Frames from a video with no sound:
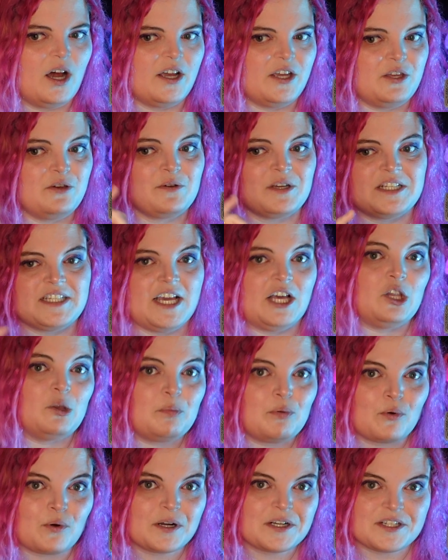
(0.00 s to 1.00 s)
you could
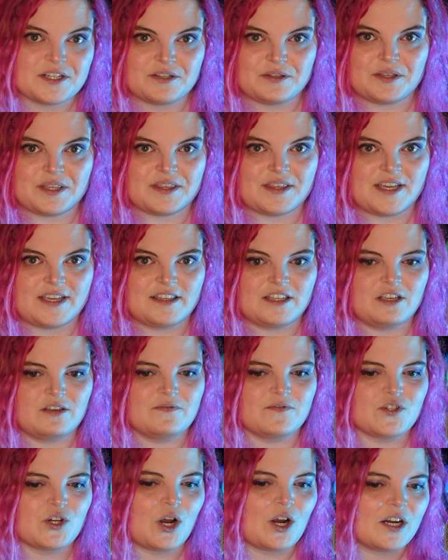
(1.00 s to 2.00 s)
teleport to the thing that
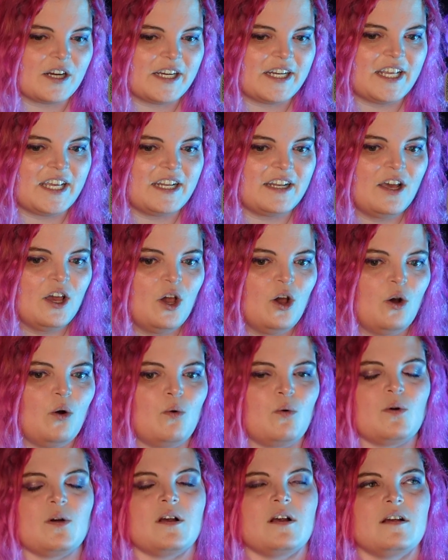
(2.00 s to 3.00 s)
you've targeted,
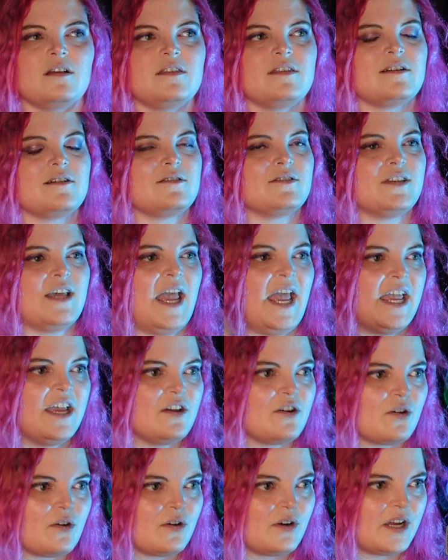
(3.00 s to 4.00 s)
or there's
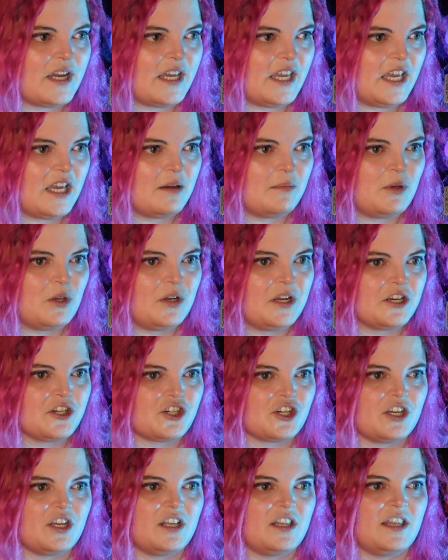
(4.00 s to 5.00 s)
anchoring
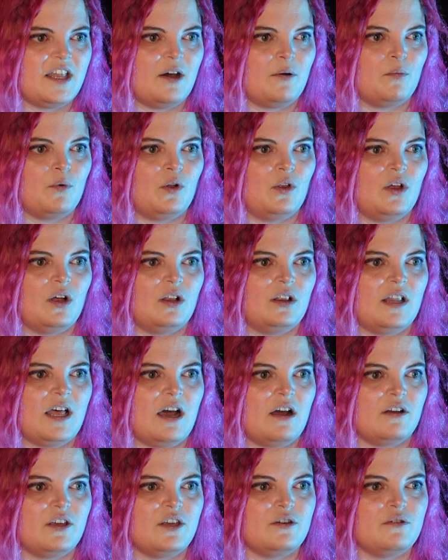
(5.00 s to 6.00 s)
ammunition that will
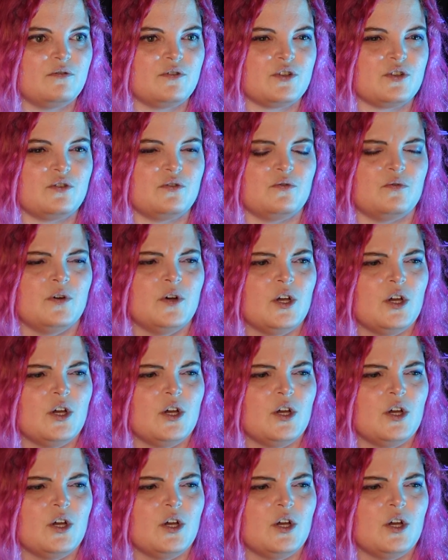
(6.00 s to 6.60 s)
allow you to